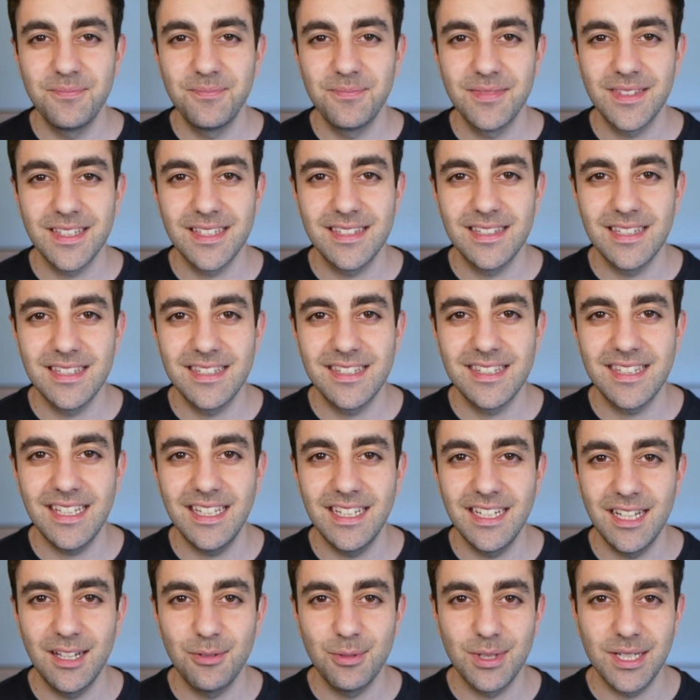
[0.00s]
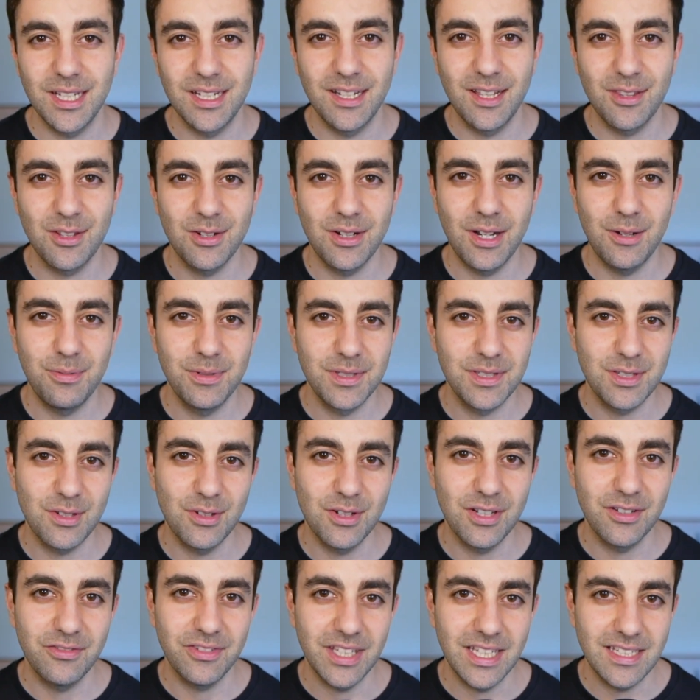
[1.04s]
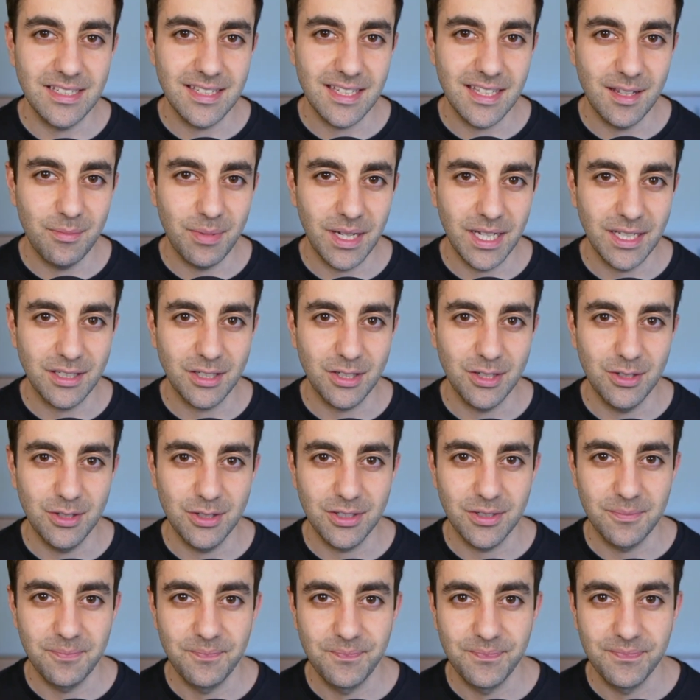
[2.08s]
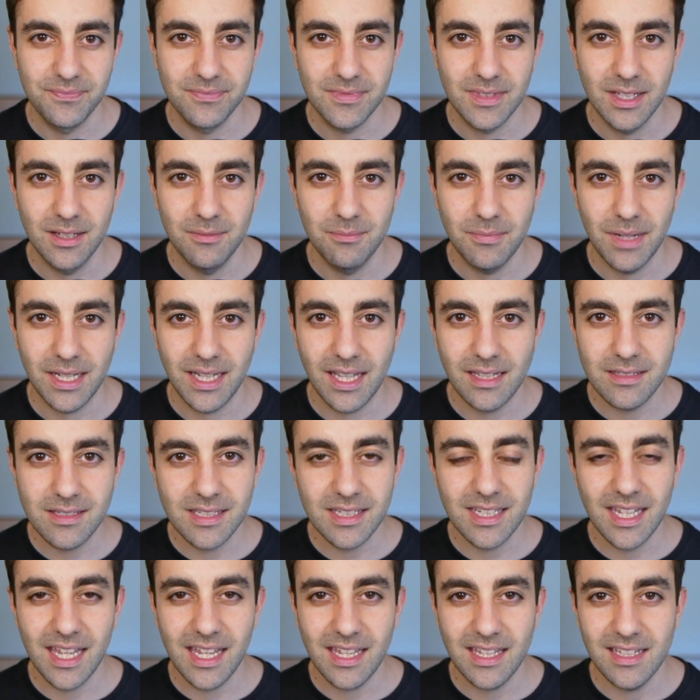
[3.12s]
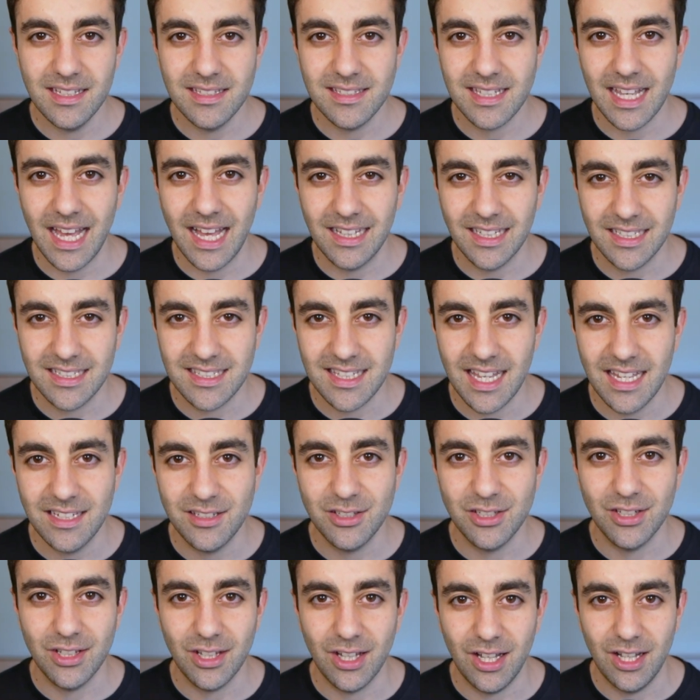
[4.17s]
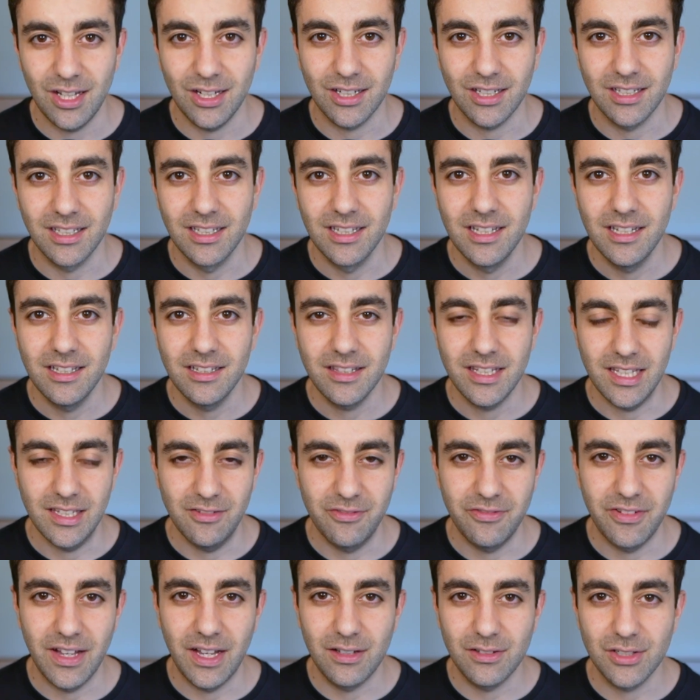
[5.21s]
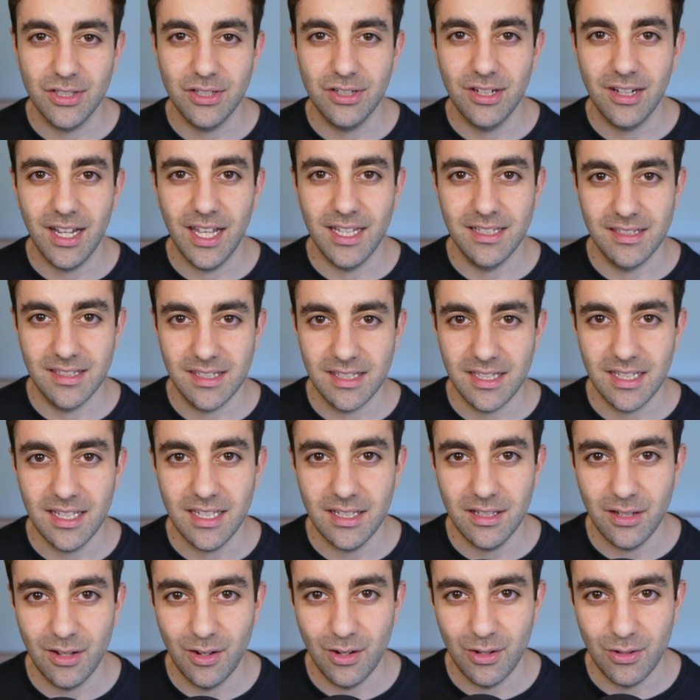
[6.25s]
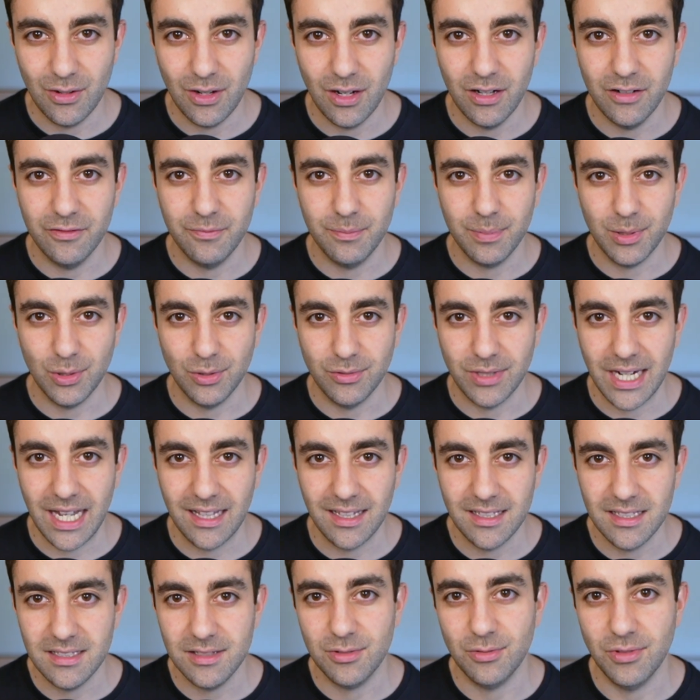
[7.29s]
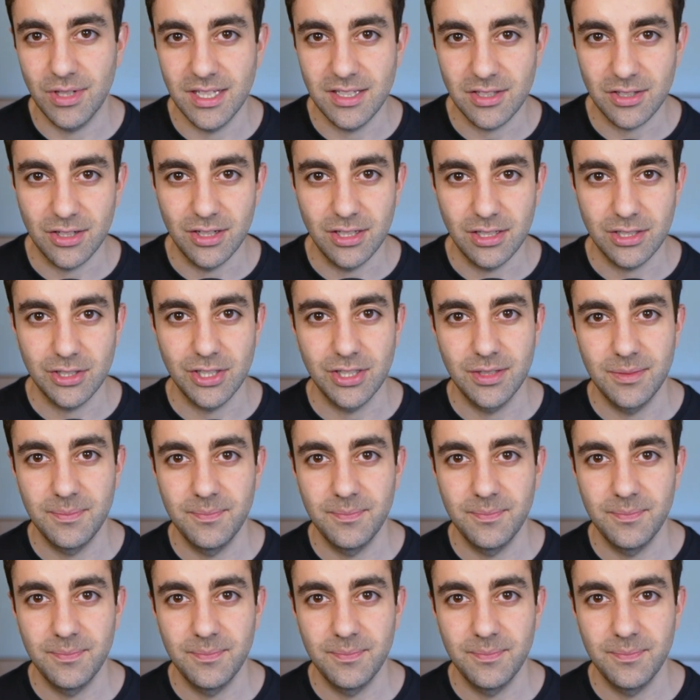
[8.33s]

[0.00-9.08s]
this is Sina with another episode of Into the Bytecode. My guest today is Alexander Long, the founder and CEO of Pluralis Research.